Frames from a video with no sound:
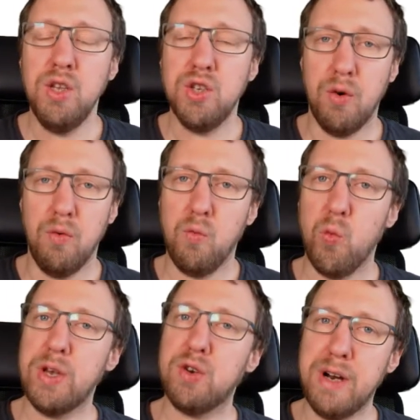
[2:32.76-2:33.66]
So
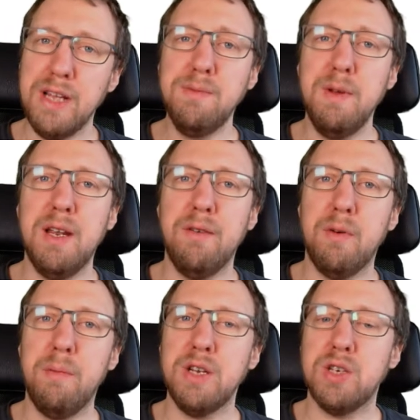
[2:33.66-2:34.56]
we transmit the
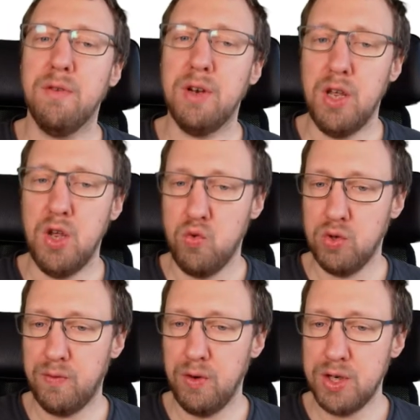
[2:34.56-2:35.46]
information over the
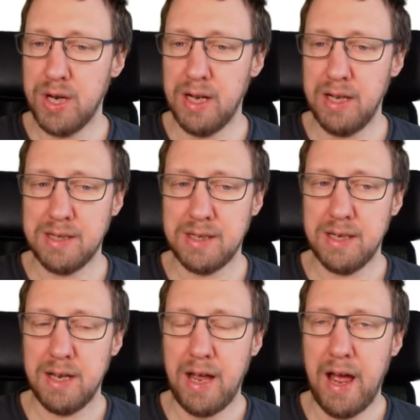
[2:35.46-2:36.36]
useful channels,
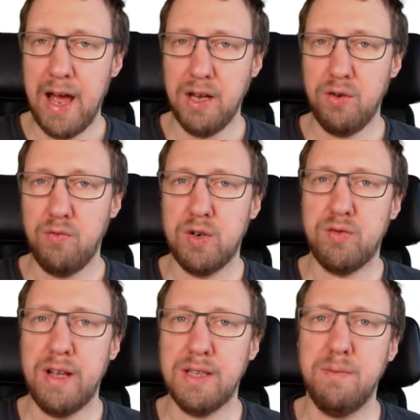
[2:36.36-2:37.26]
and we
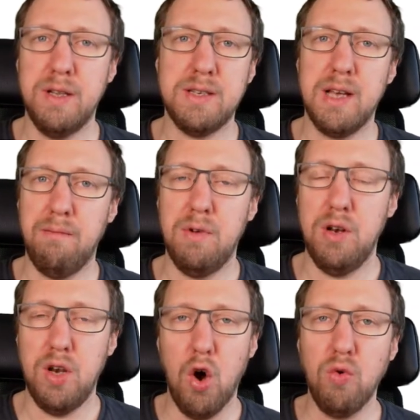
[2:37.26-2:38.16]
transmit some
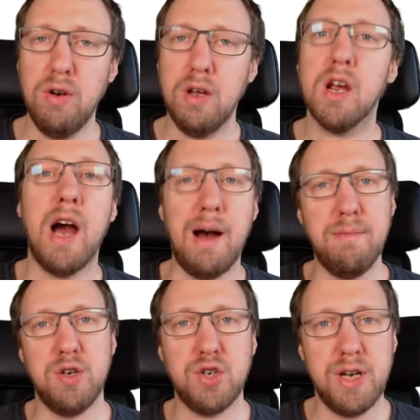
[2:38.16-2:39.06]
known
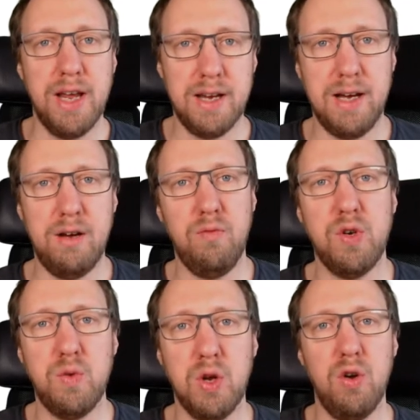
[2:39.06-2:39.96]
garbage data,
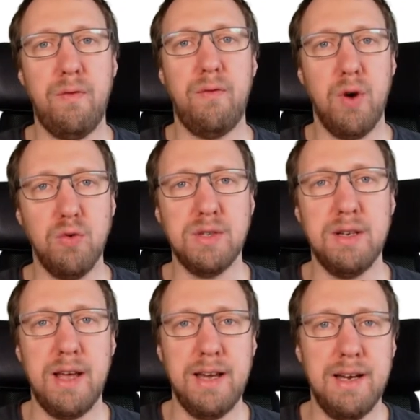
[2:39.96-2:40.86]
which we call frozen
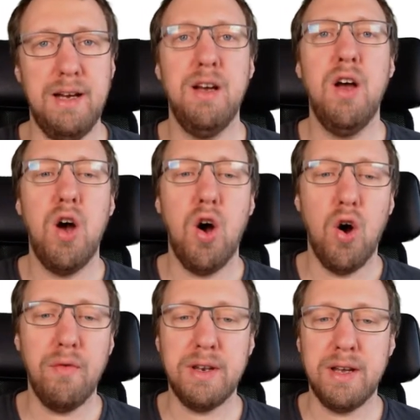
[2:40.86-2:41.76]
data,
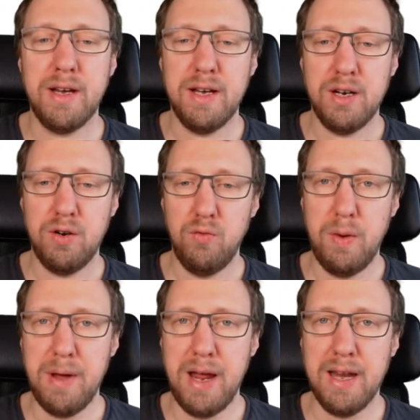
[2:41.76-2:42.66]
over the
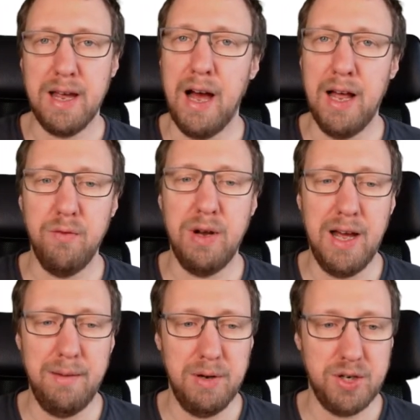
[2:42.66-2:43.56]
remaining
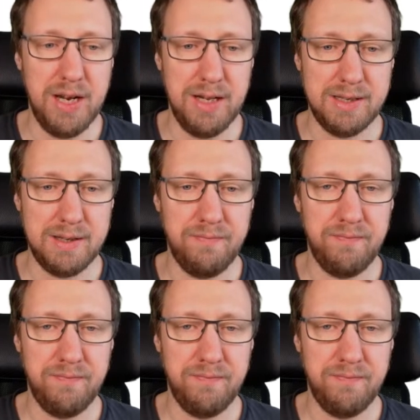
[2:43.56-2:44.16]
unreliable channels.